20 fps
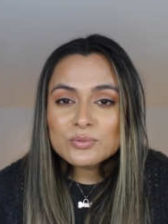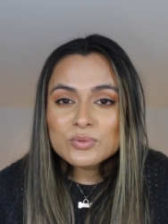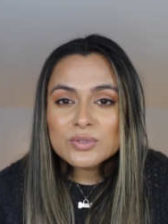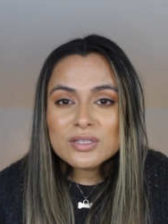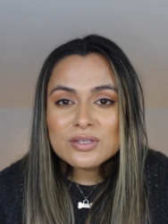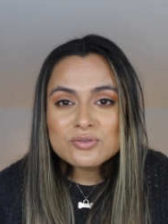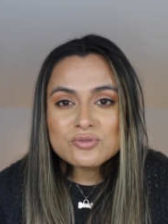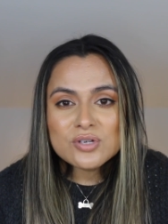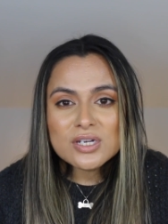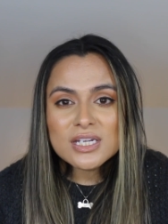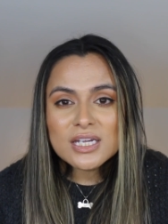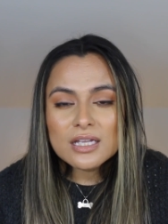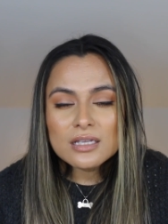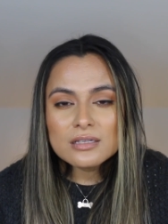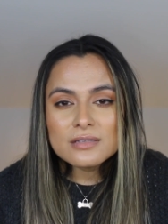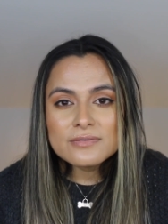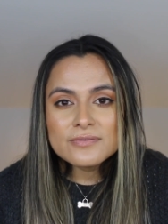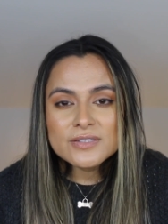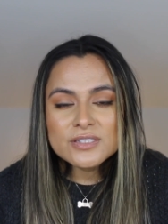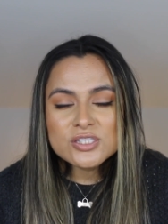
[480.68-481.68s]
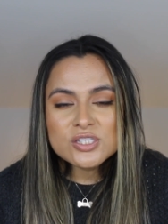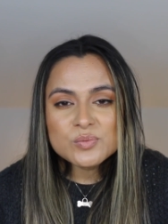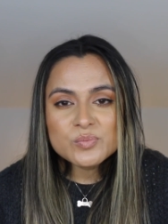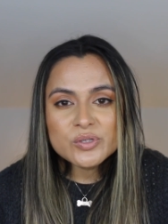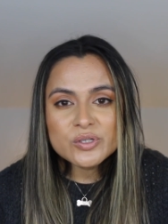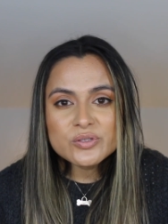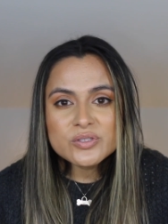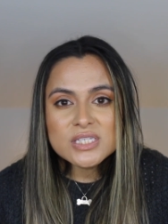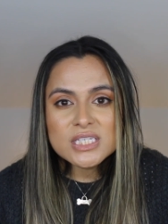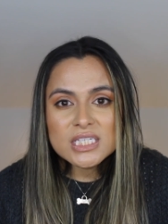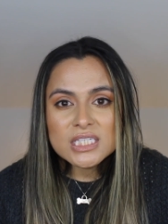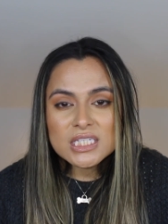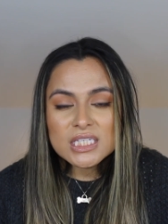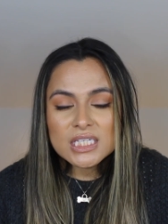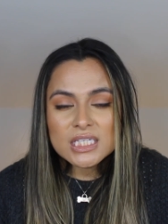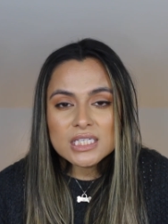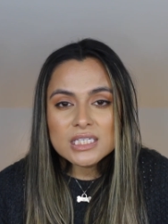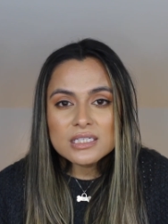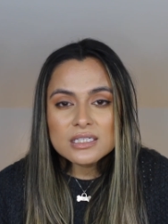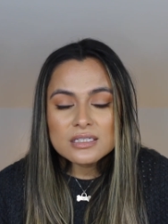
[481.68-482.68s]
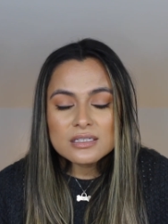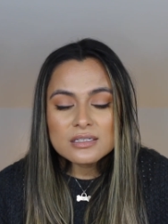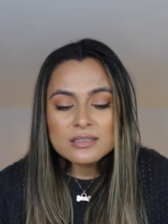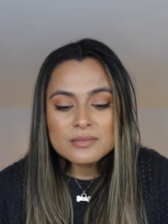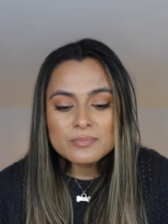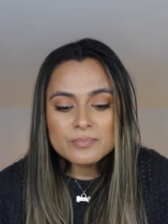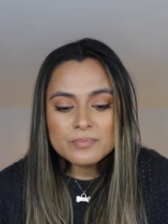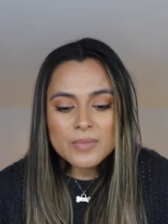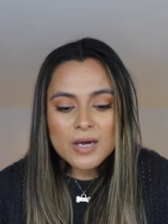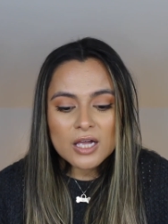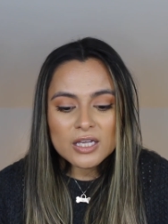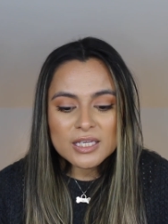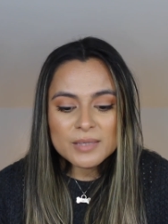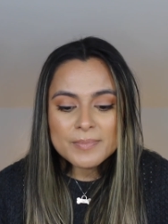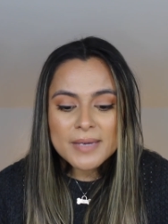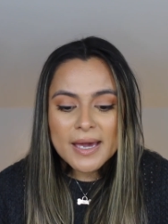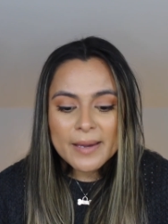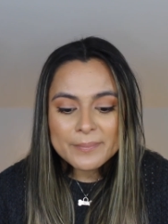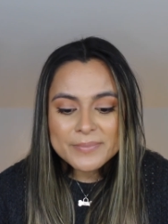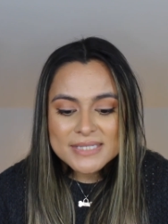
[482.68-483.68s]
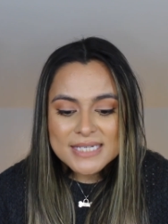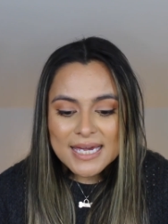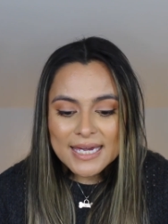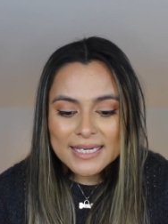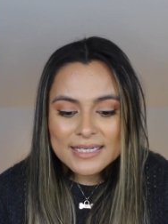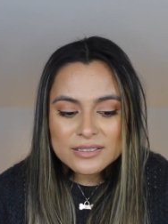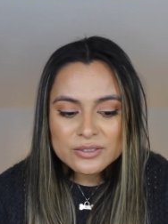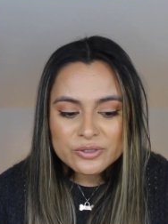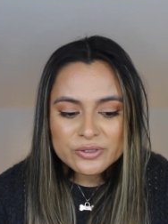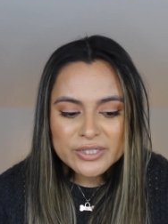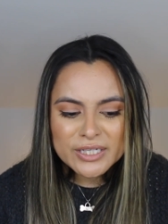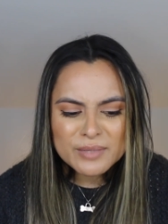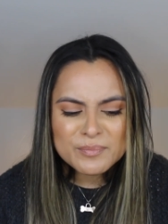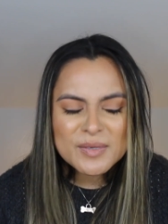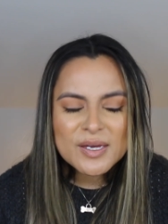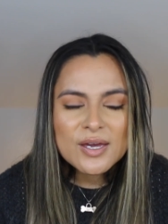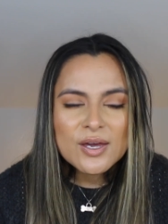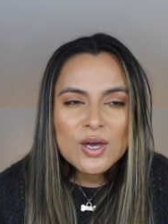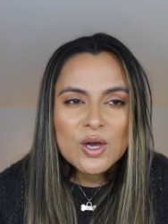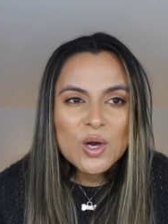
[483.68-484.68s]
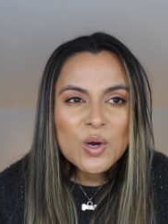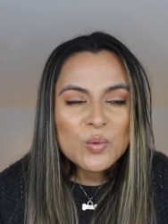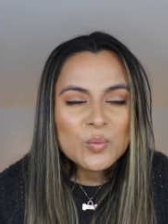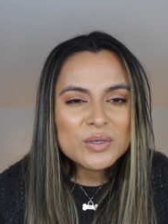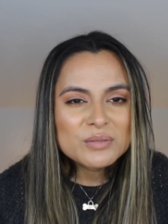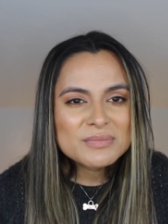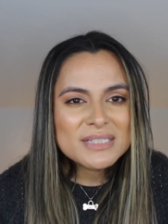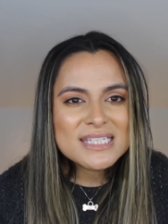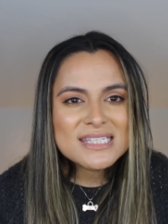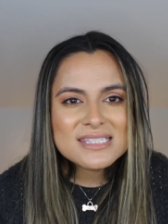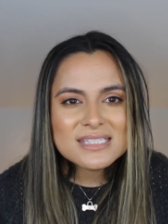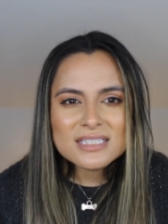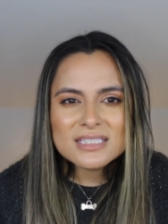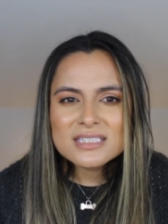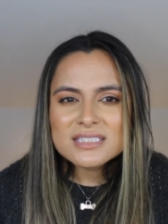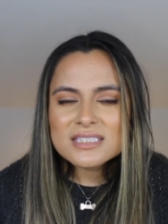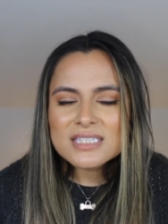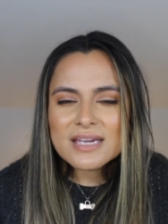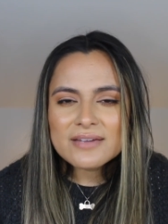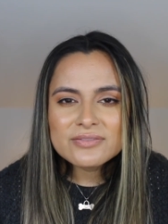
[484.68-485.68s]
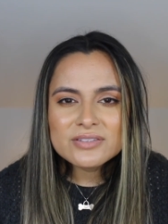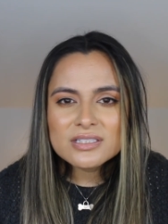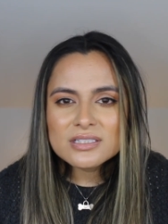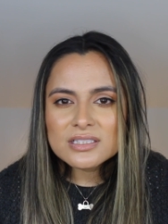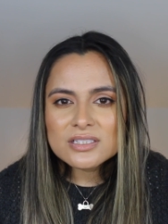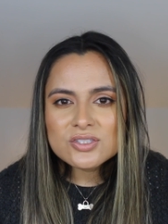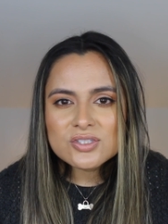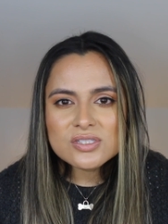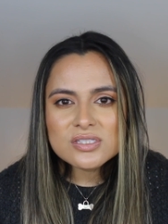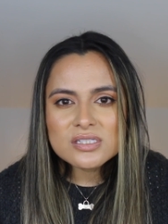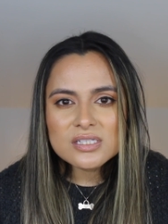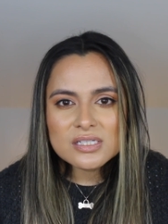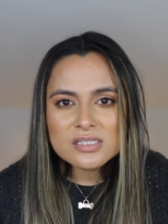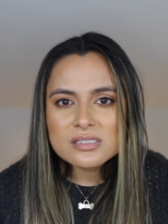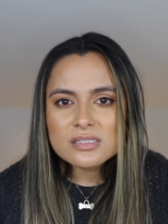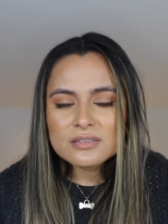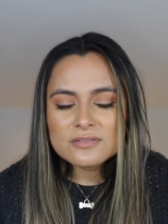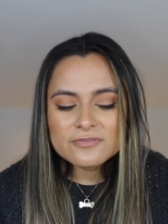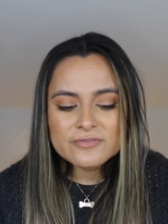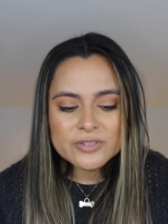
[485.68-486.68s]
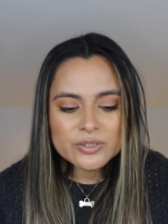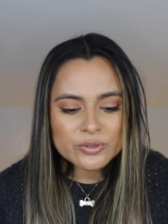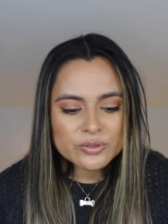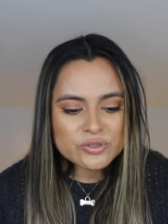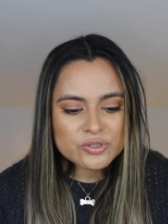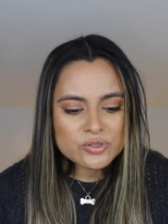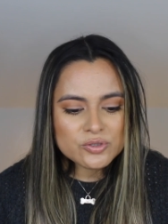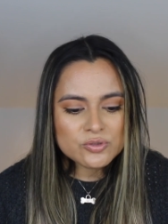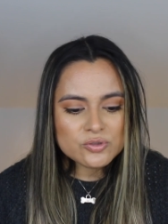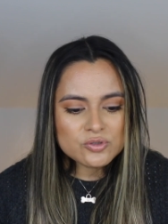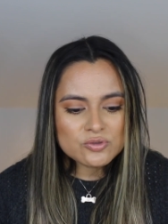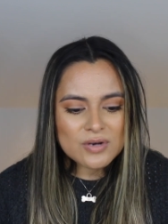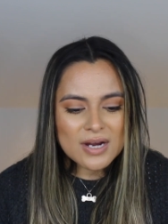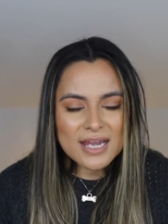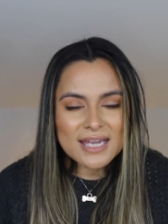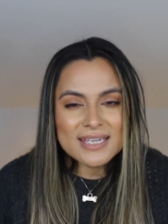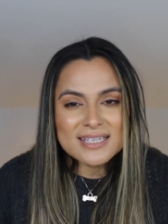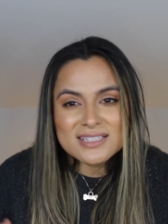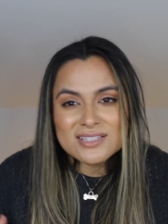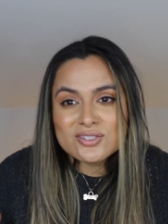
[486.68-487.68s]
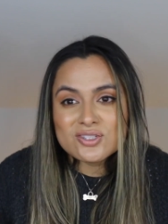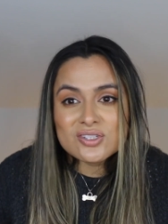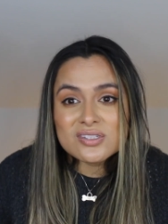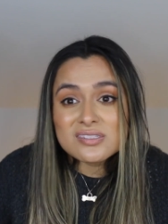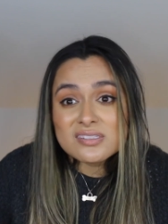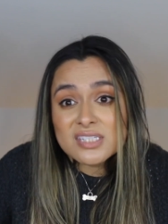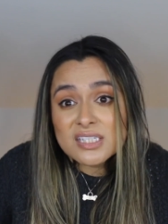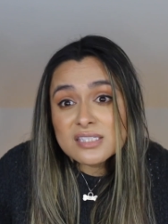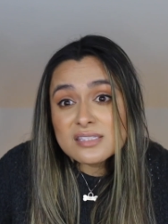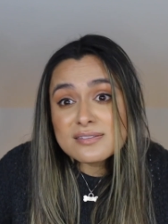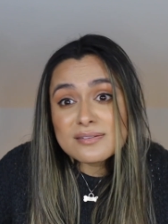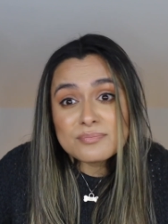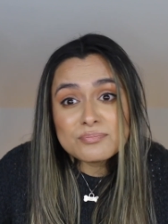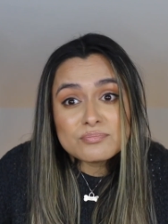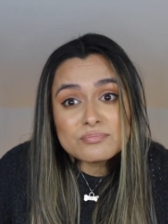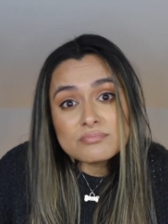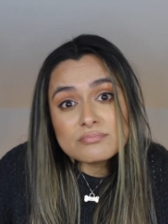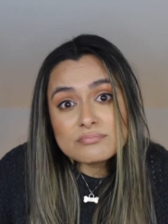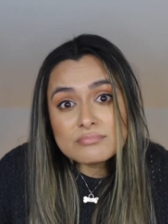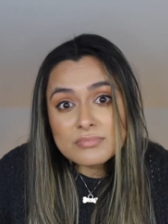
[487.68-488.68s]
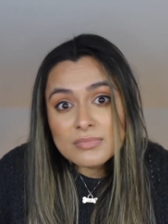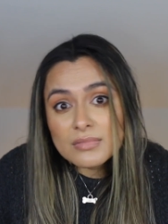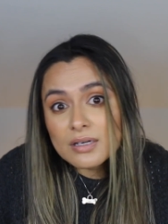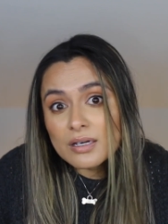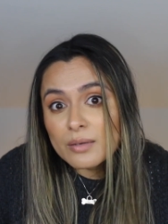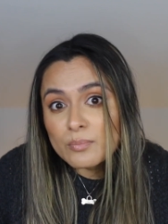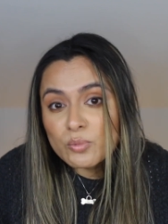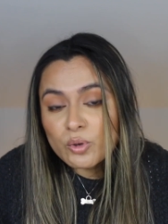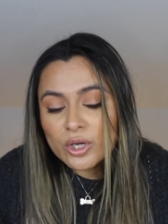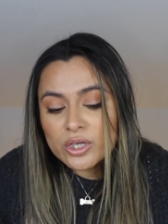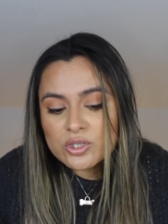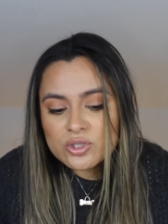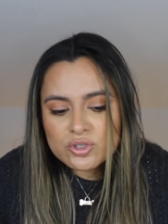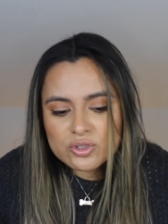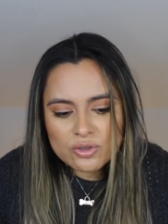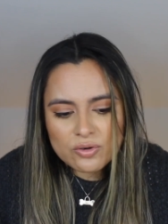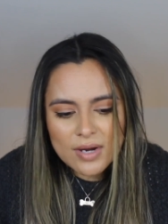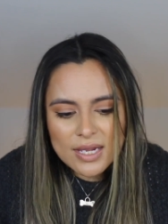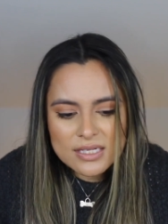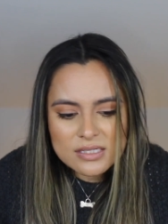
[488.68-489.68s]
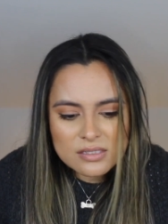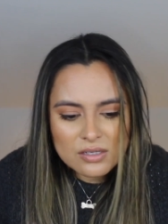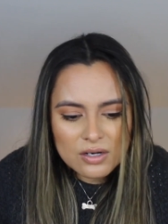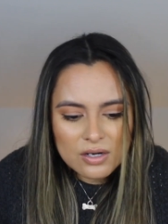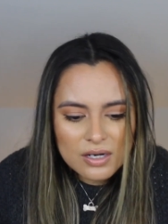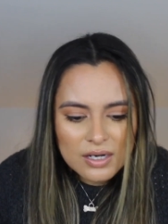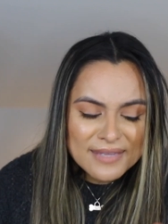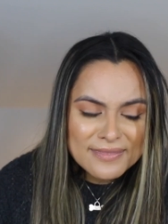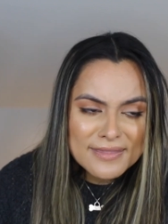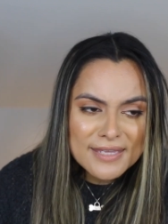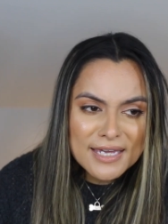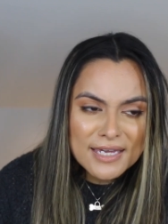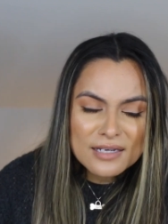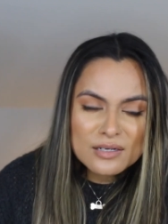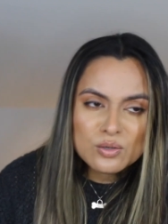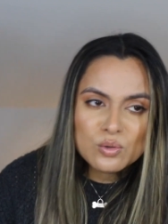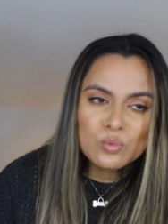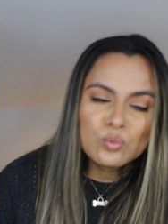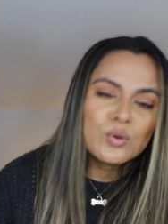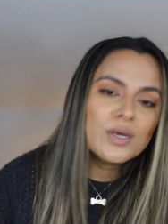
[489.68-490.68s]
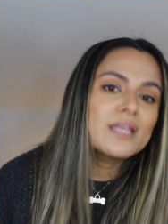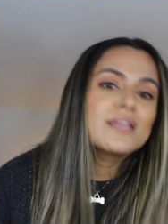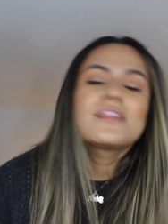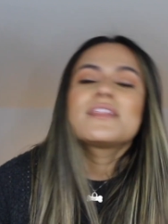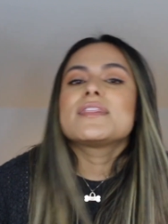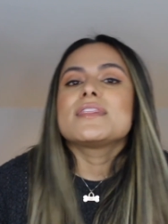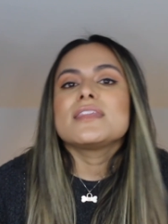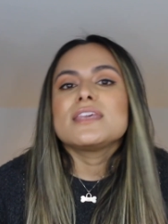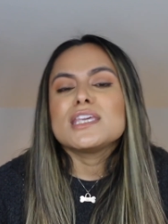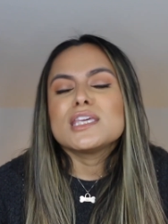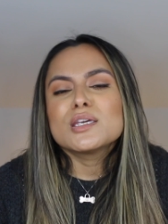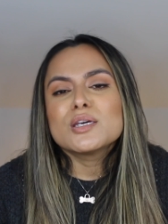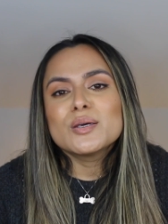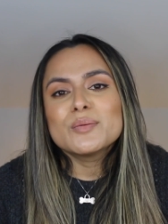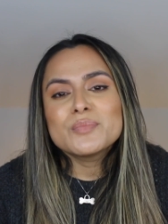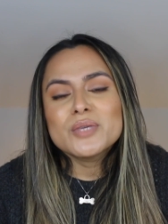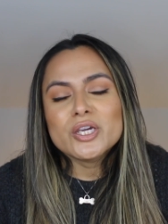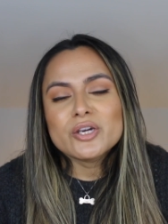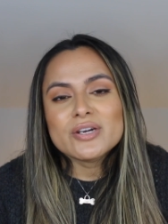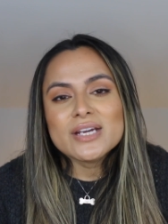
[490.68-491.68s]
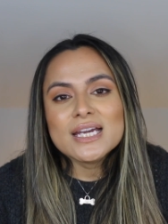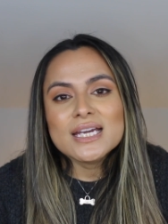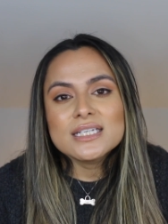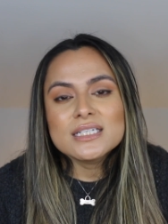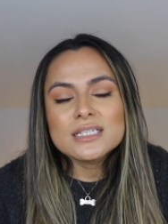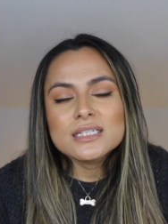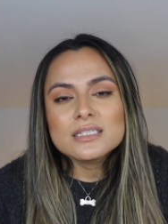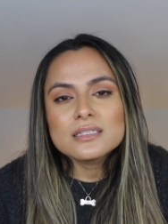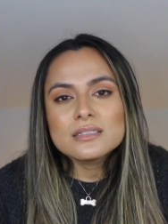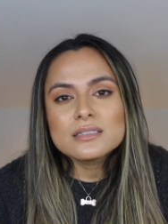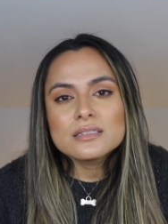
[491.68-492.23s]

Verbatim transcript: with Drunk Elephant's Protini polypeptide cream when my skin definitely just doesn't feel too dry and it just needs a moisturizer. And then with the Murad